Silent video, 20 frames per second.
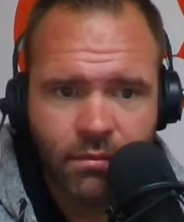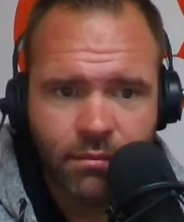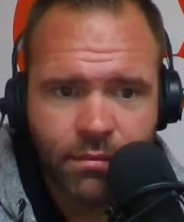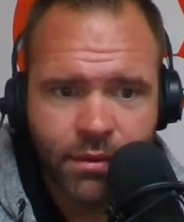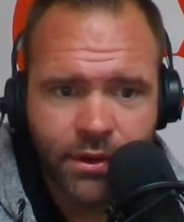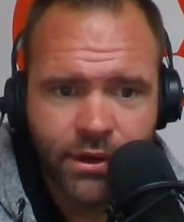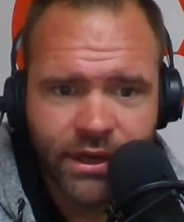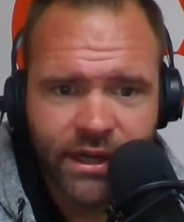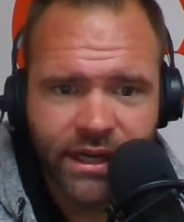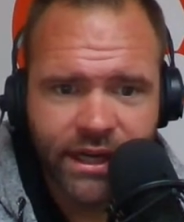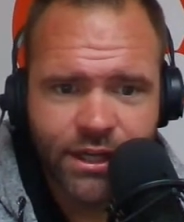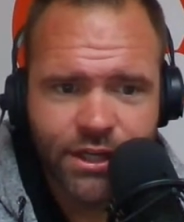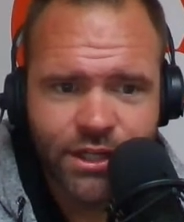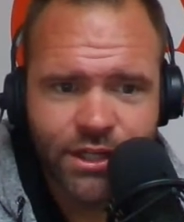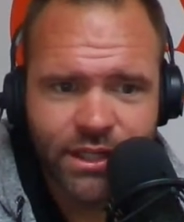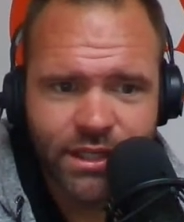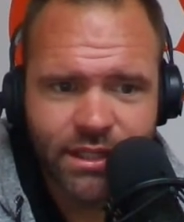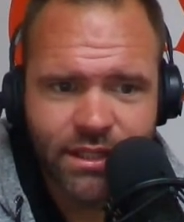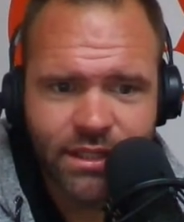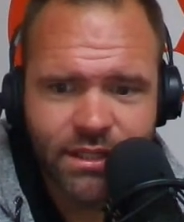
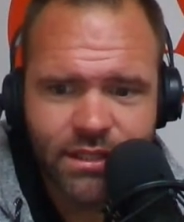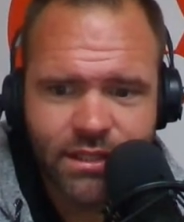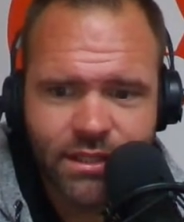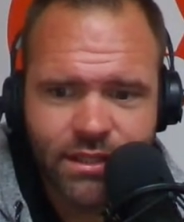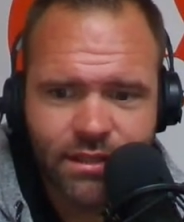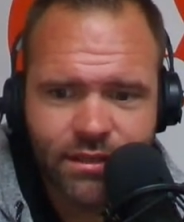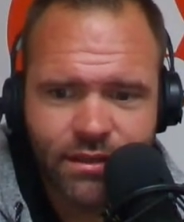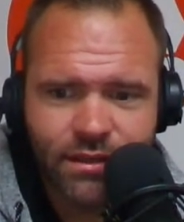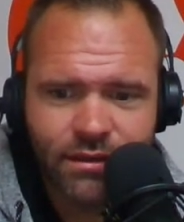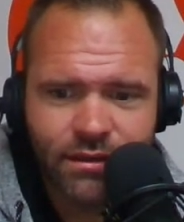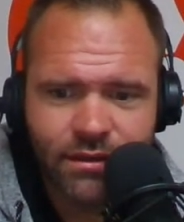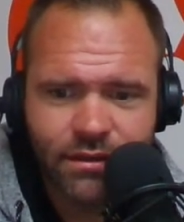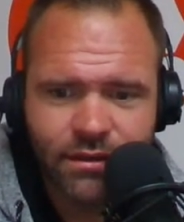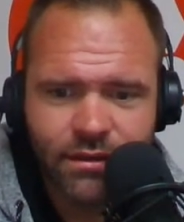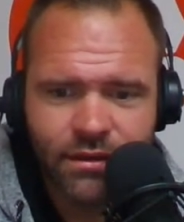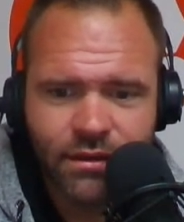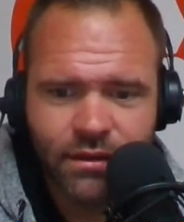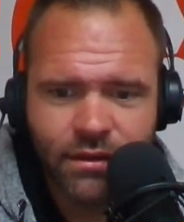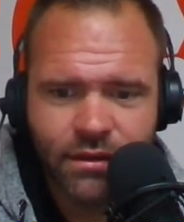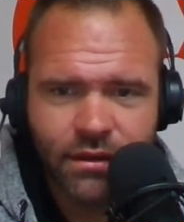Predictions
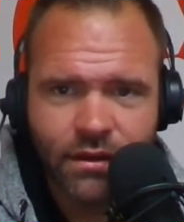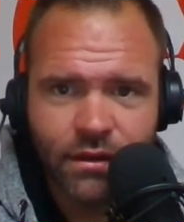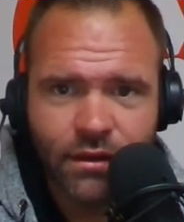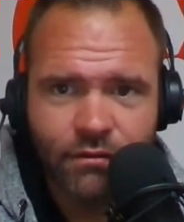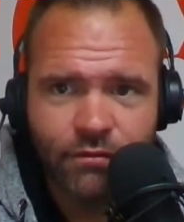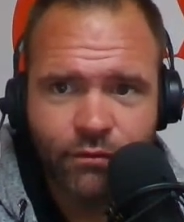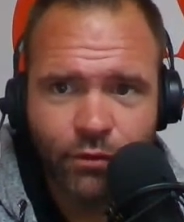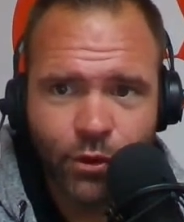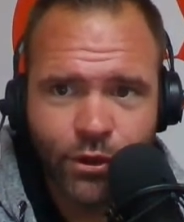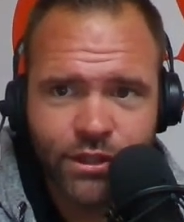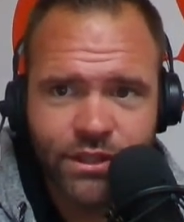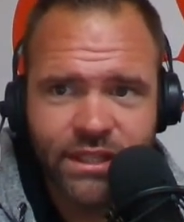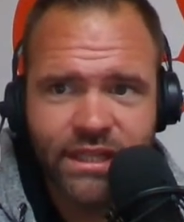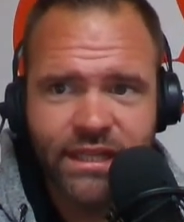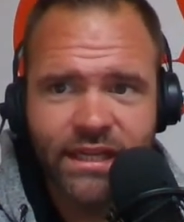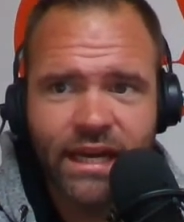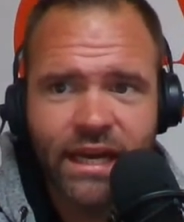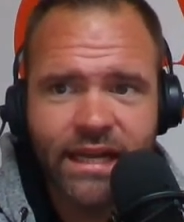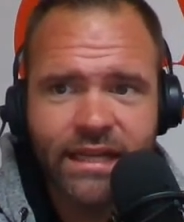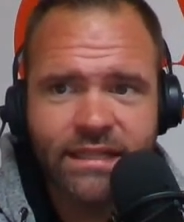for
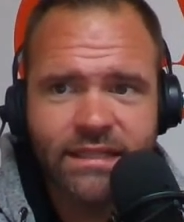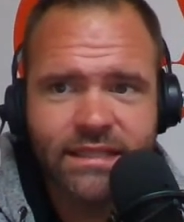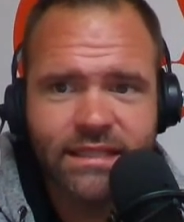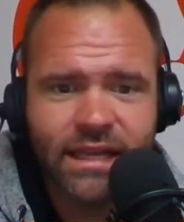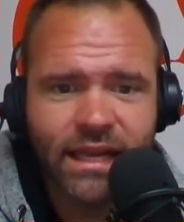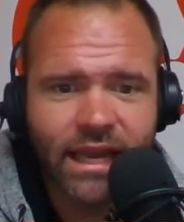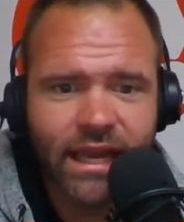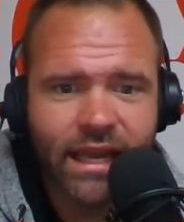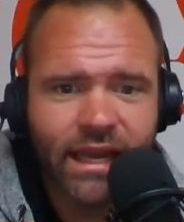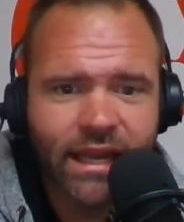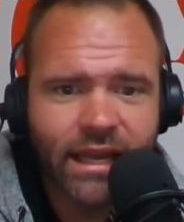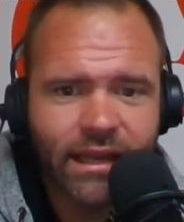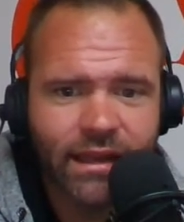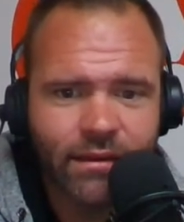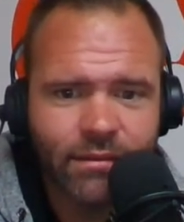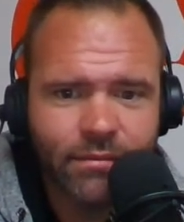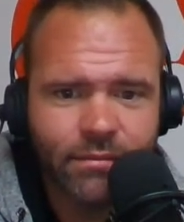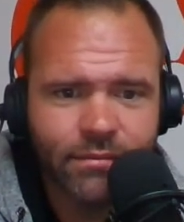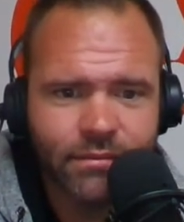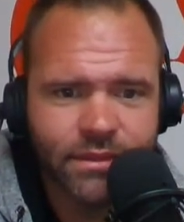tonight's
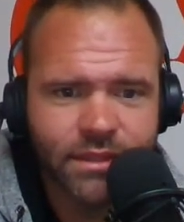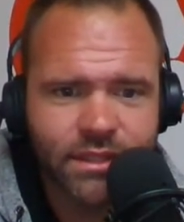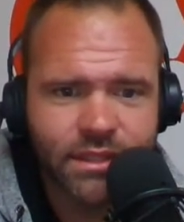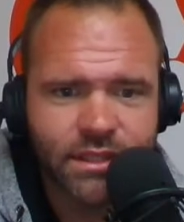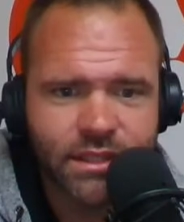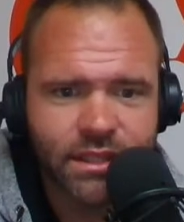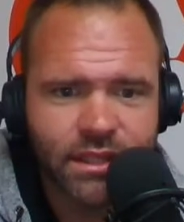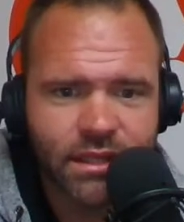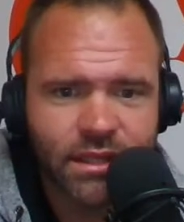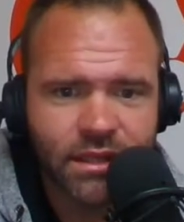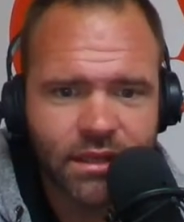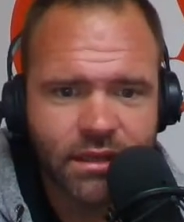games.